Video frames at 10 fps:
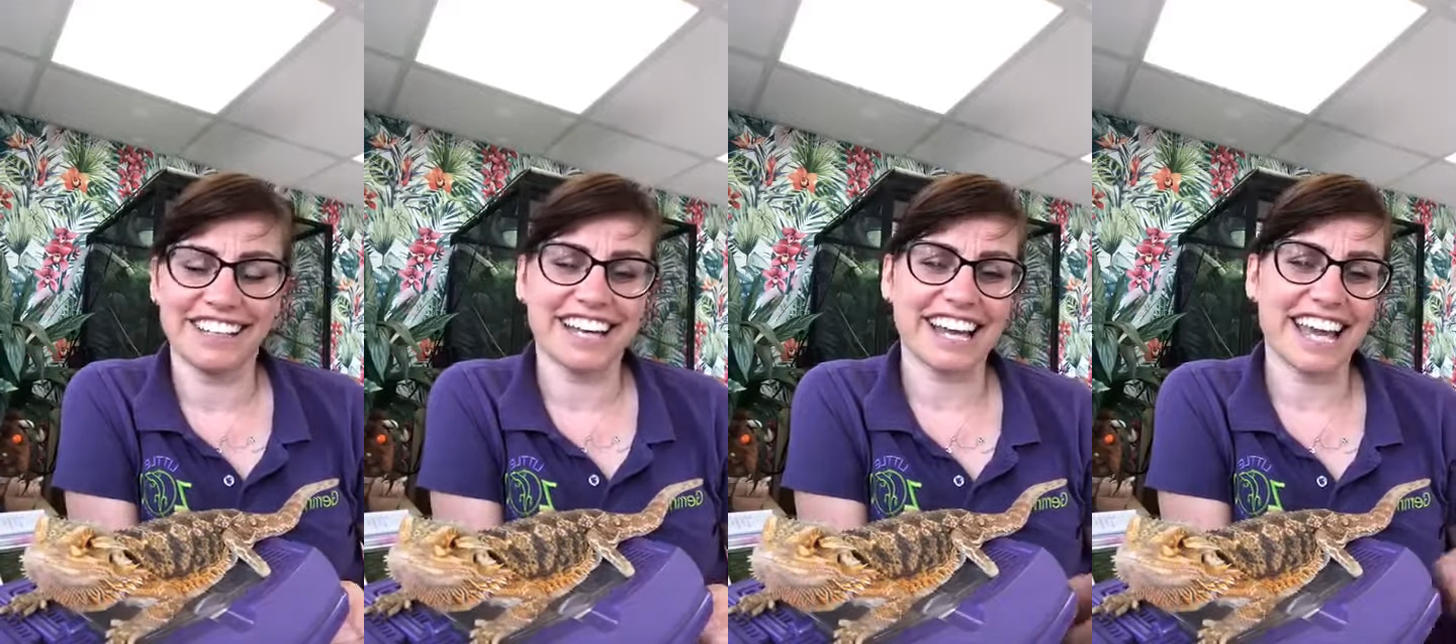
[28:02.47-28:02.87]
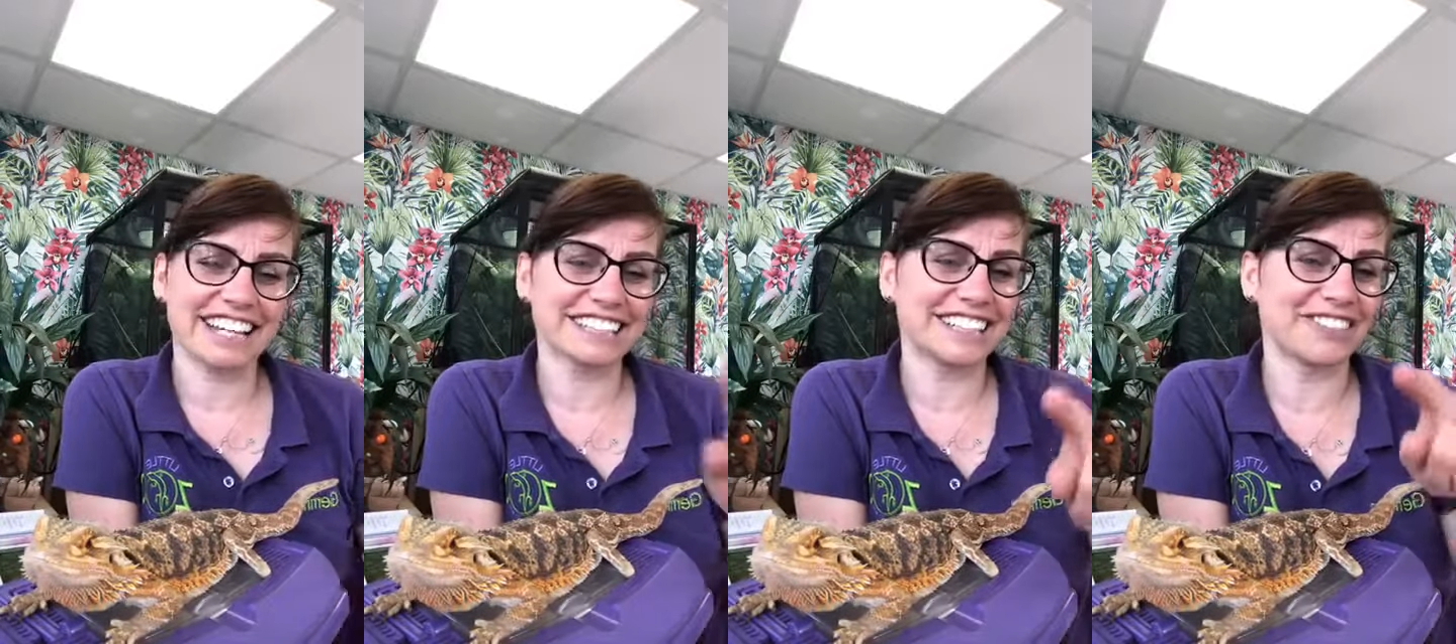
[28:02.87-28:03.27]
I
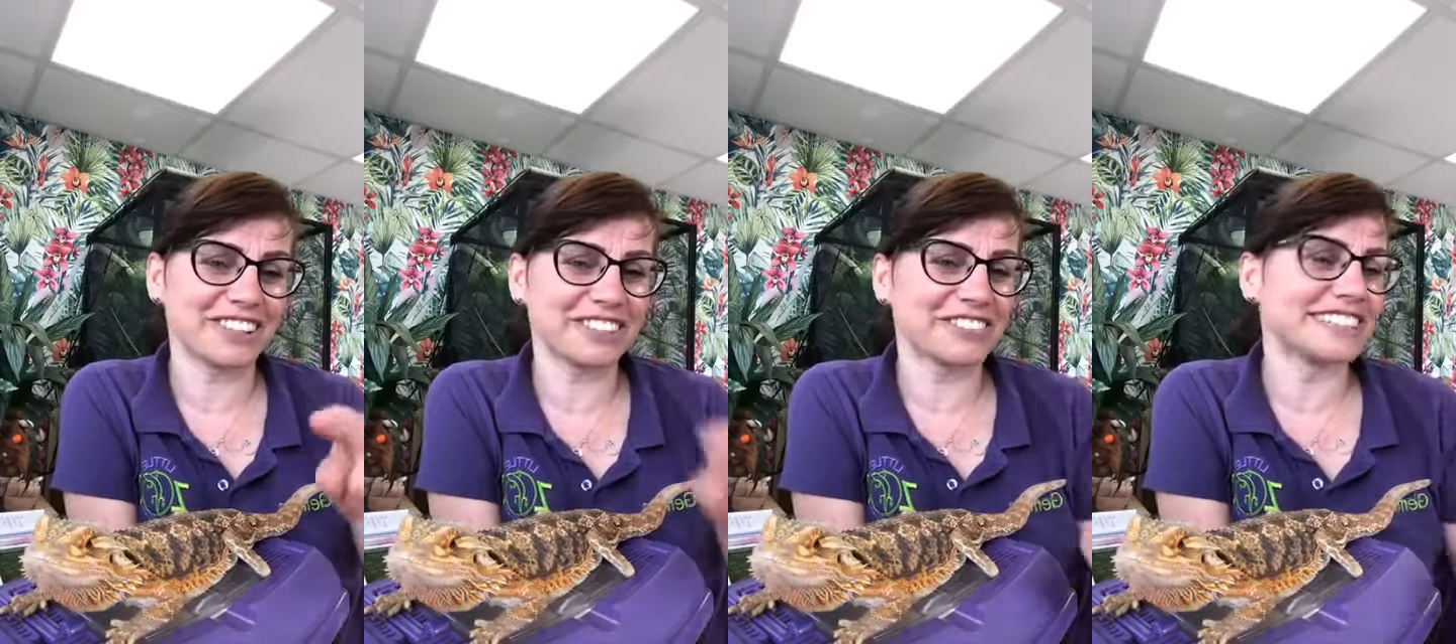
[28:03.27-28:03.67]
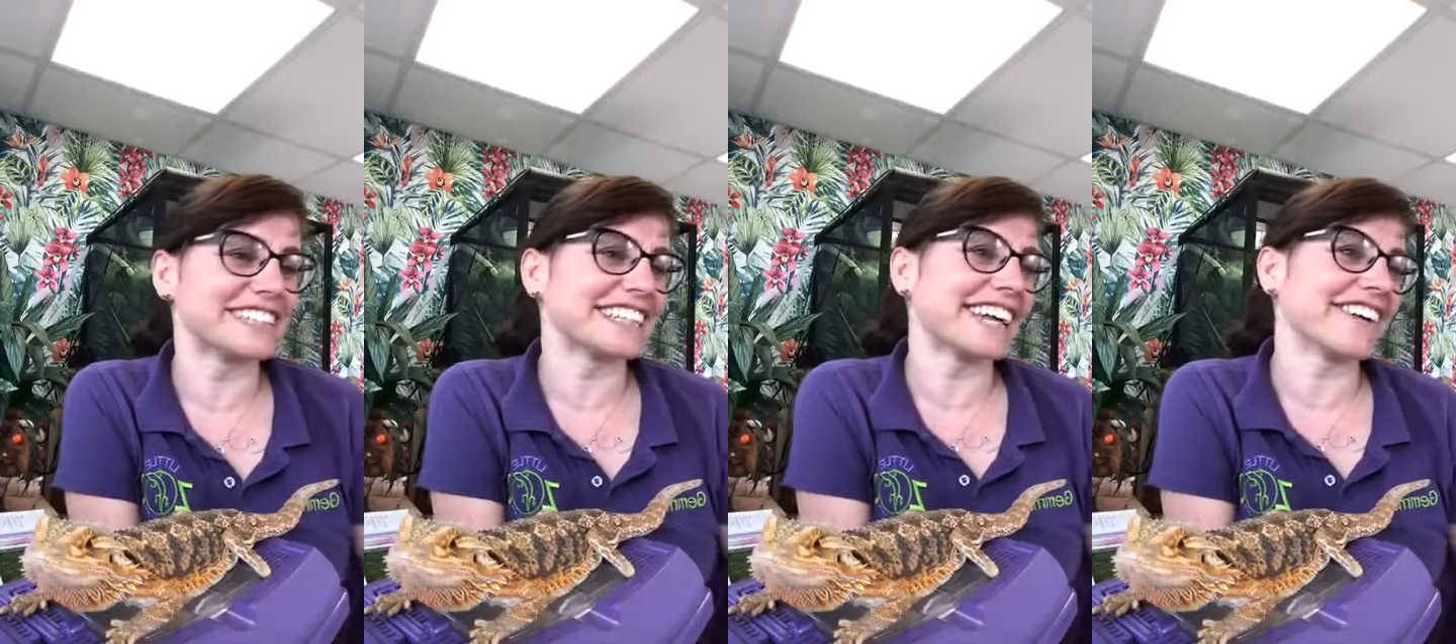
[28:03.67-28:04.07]
can't see what you can
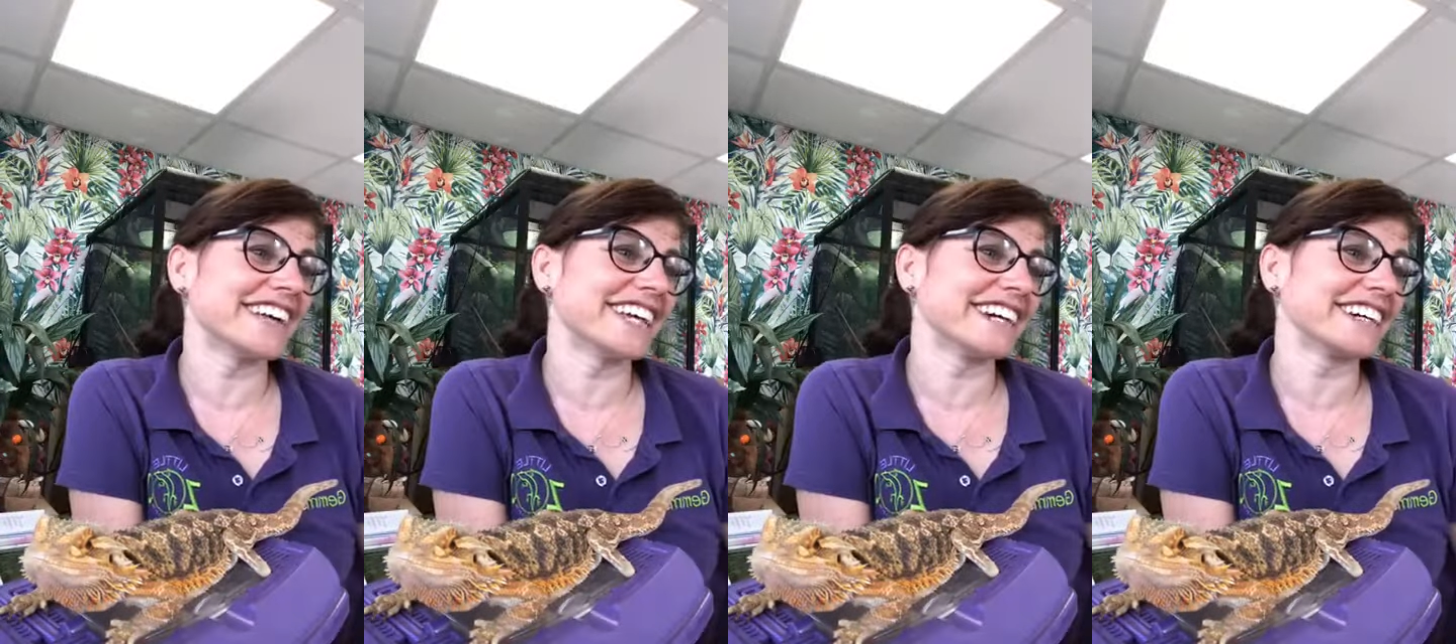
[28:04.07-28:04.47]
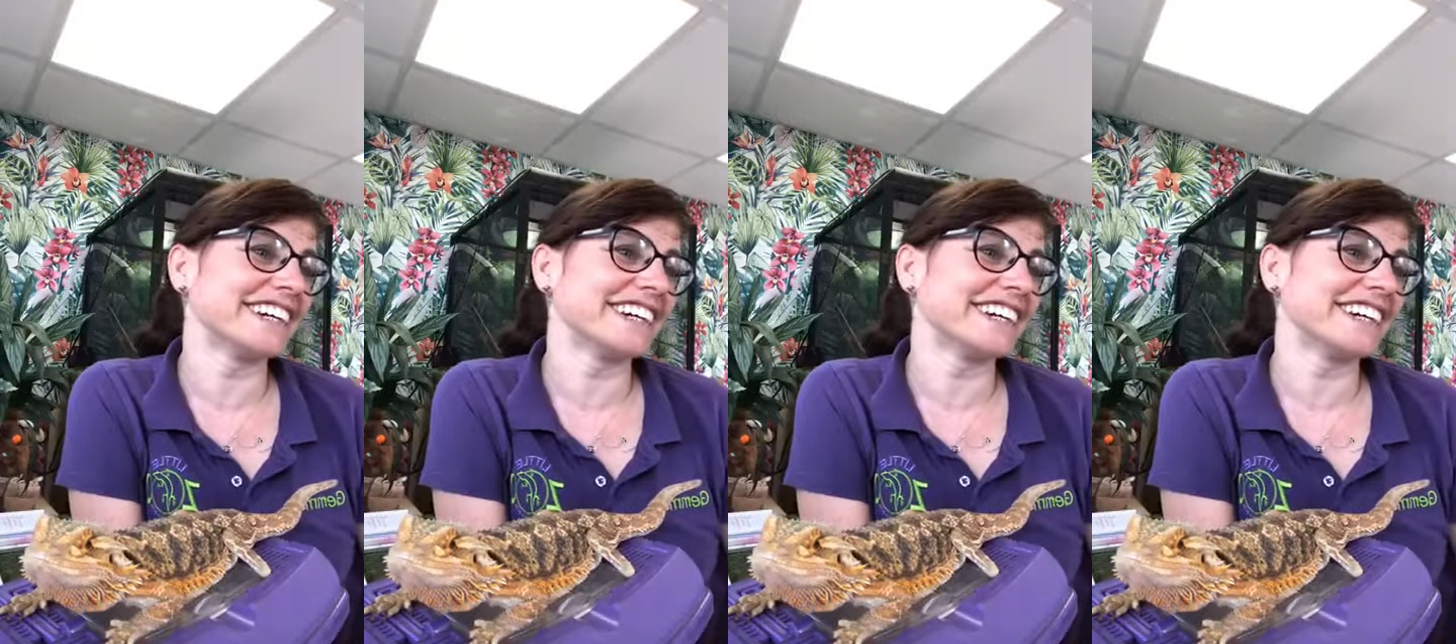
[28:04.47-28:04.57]
see on here.